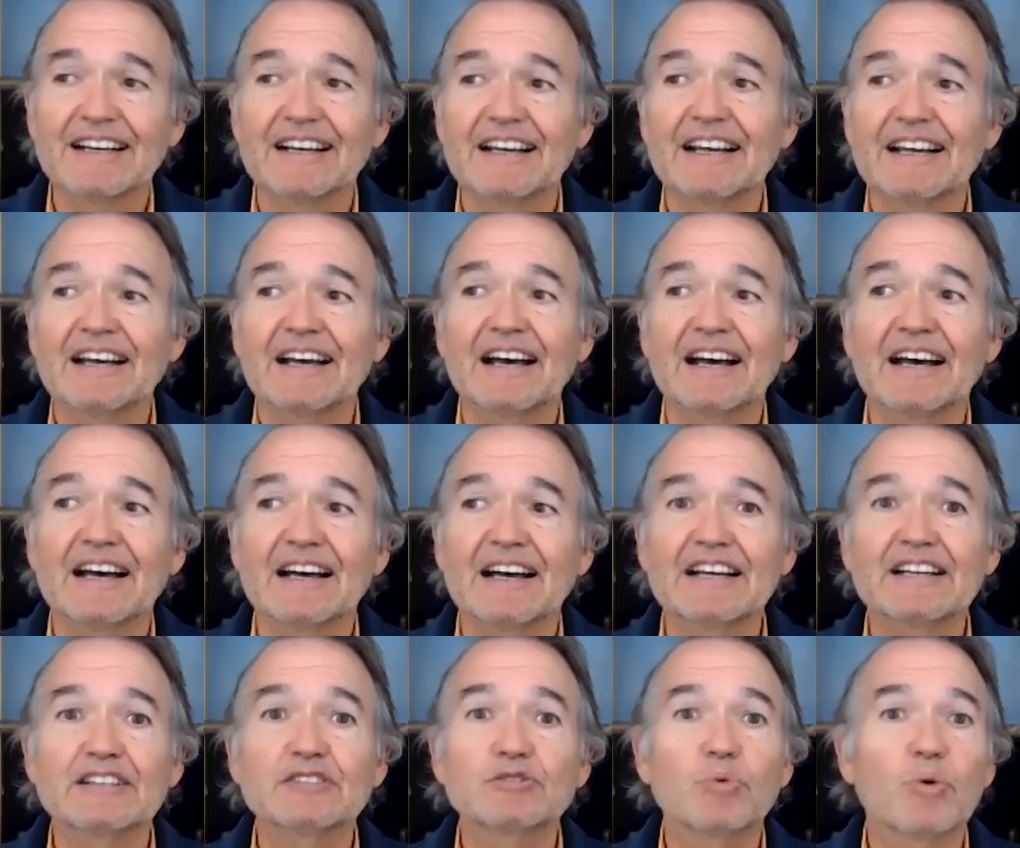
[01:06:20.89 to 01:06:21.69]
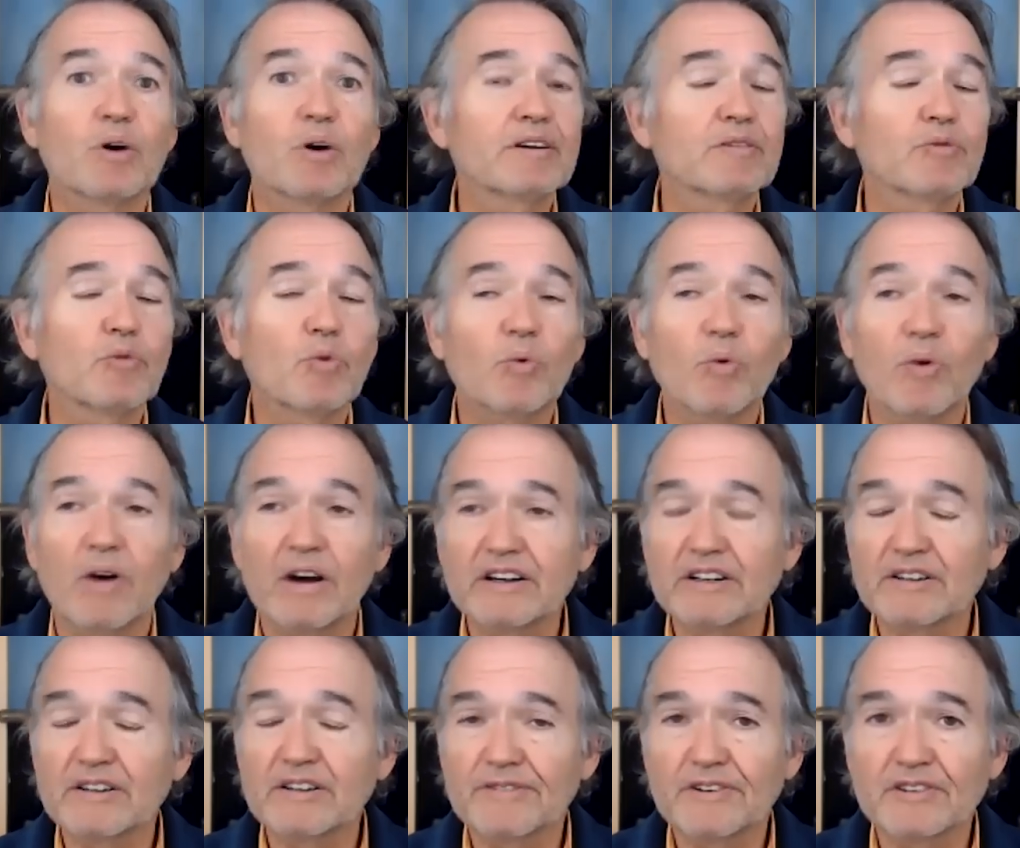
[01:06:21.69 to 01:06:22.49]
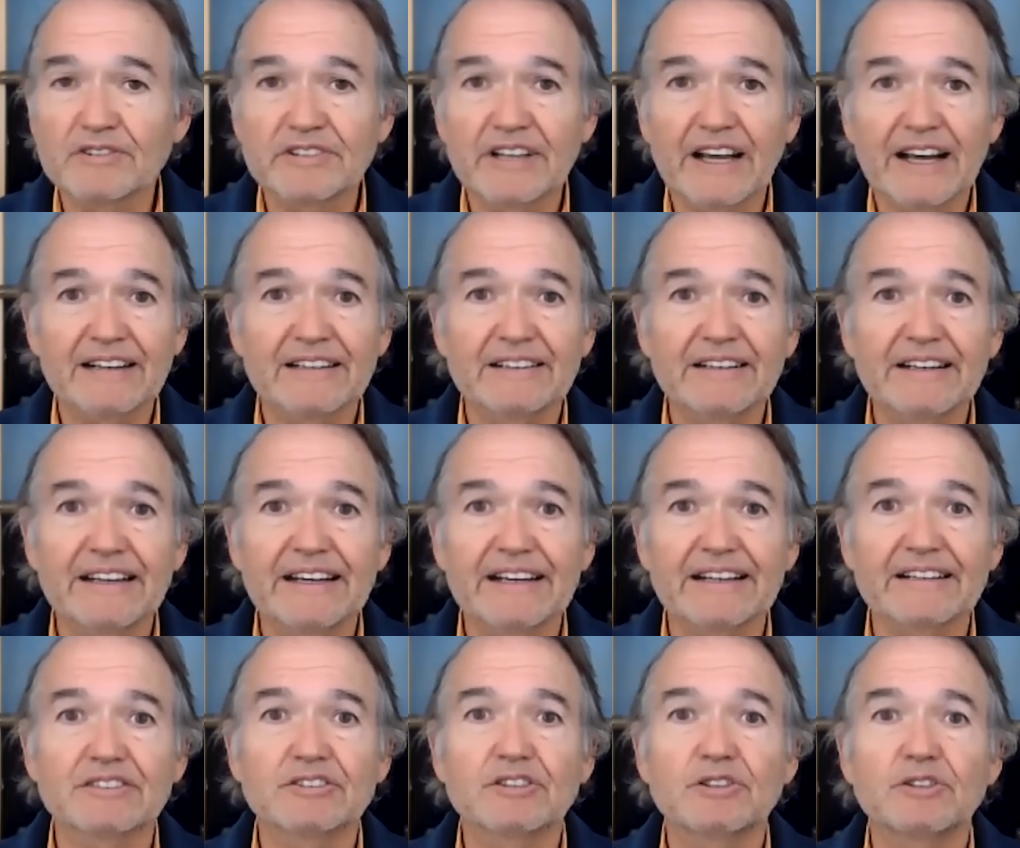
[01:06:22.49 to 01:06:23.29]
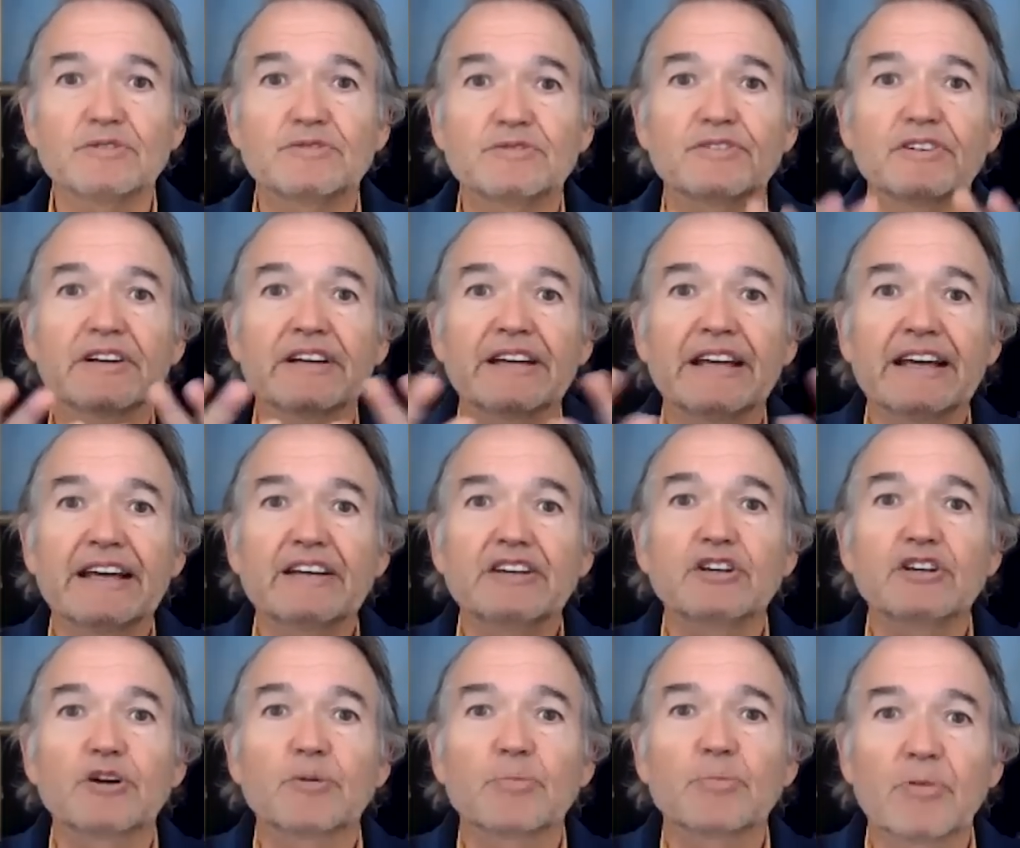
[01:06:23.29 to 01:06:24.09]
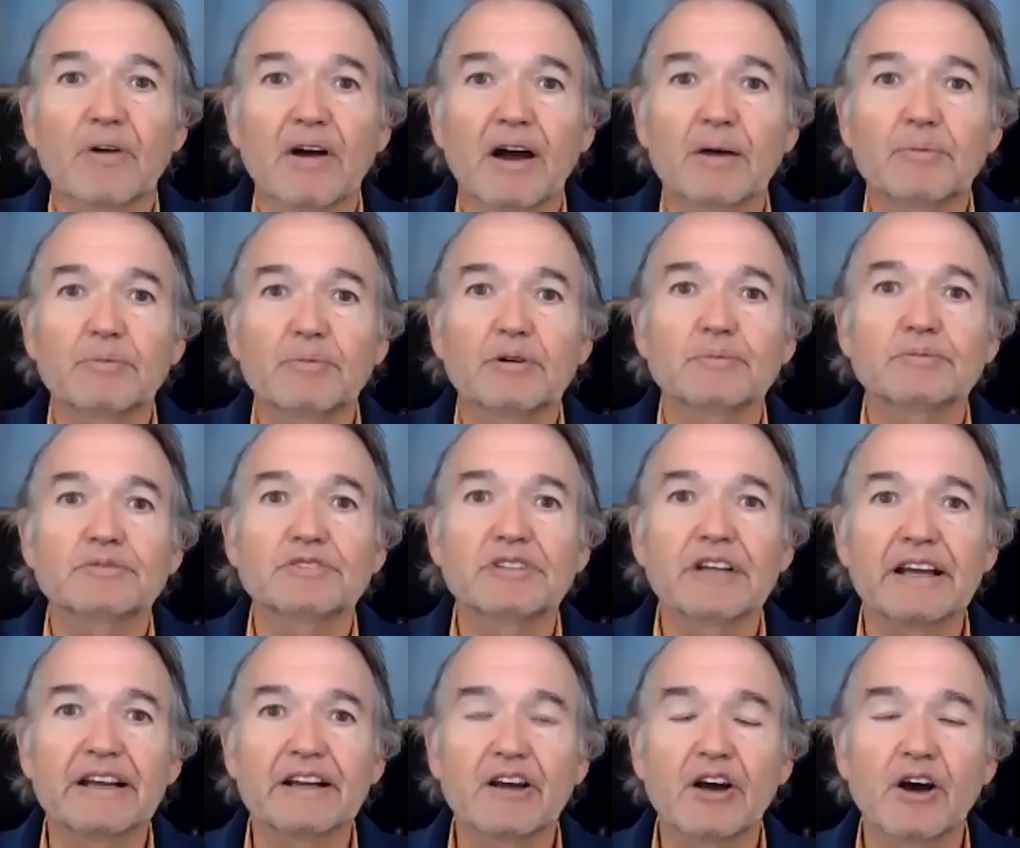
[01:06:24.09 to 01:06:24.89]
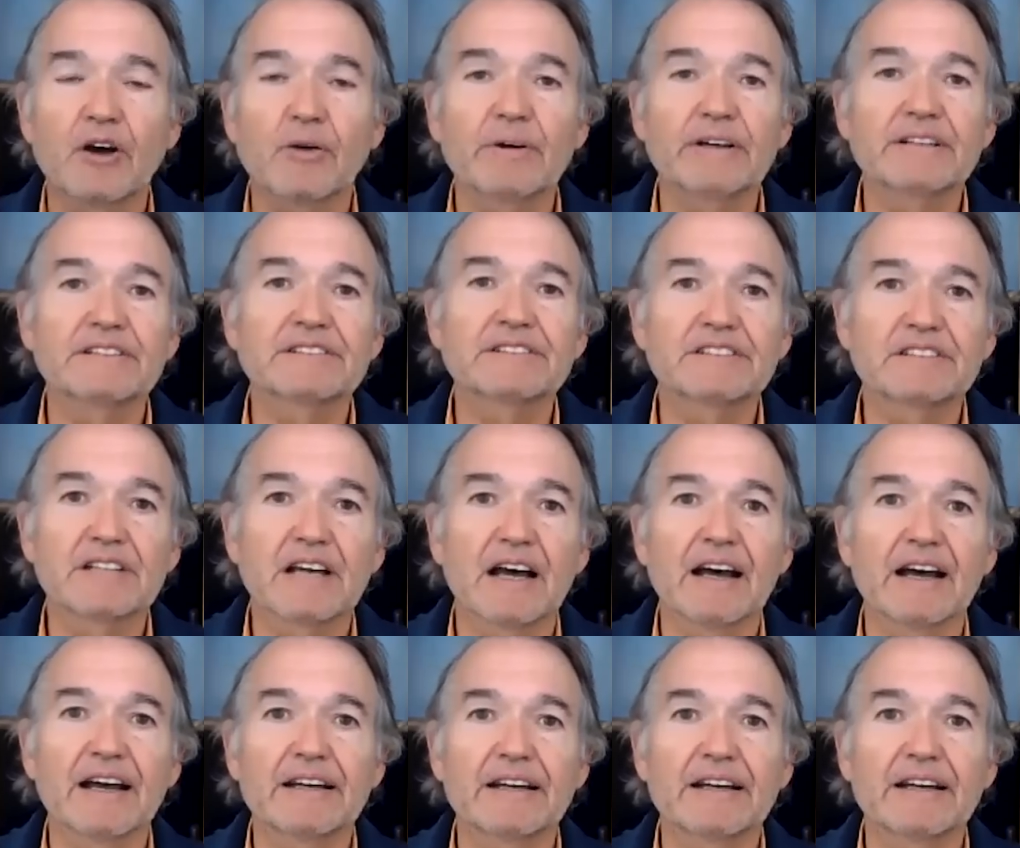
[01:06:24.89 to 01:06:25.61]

uh, is one wonderful technique to forget your problems and go inside